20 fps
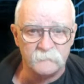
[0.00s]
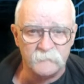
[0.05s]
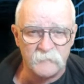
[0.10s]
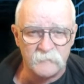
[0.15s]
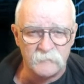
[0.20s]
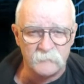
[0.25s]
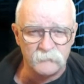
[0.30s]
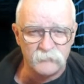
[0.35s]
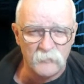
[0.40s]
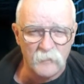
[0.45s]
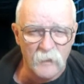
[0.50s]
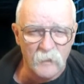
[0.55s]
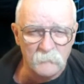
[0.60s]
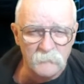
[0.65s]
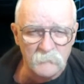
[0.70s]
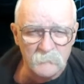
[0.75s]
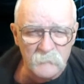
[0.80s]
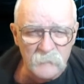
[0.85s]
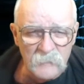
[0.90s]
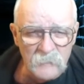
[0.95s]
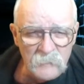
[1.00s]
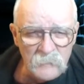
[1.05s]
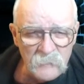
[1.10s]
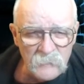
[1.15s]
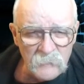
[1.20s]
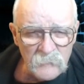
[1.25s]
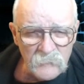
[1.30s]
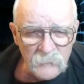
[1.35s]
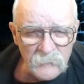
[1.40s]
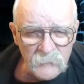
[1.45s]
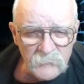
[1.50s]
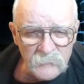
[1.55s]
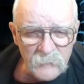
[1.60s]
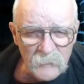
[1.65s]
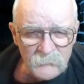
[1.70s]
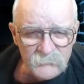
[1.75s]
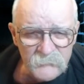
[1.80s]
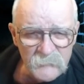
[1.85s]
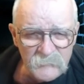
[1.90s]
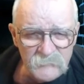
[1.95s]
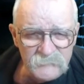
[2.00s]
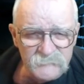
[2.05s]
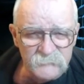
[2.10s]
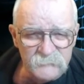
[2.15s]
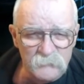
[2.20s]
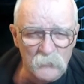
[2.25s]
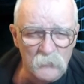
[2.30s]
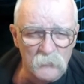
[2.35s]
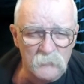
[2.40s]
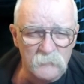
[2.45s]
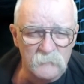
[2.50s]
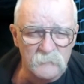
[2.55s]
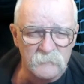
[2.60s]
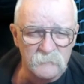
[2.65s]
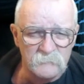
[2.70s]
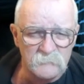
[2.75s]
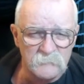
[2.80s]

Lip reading: been a problem. Hang on, Dennis Moore,